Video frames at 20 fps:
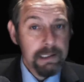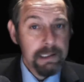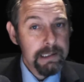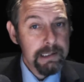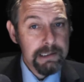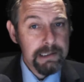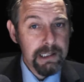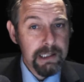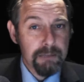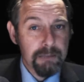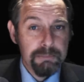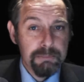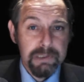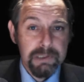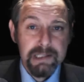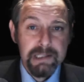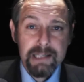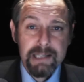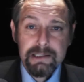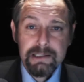and the
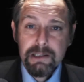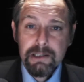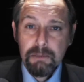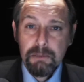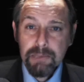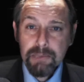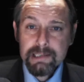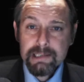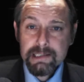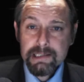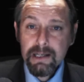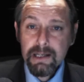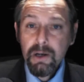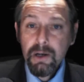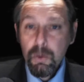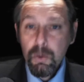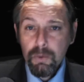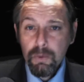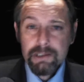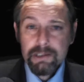competitor
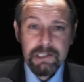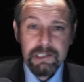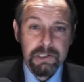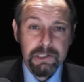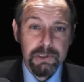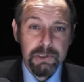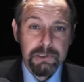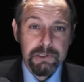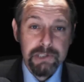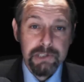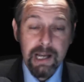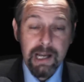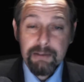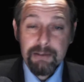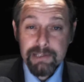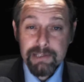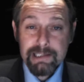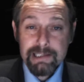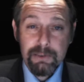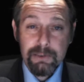went to court to have
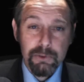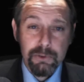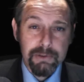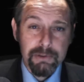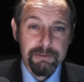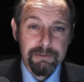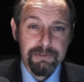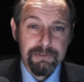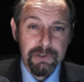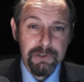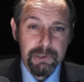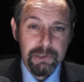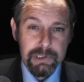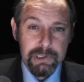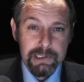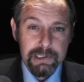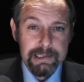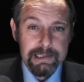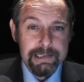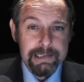this law
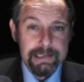enforced.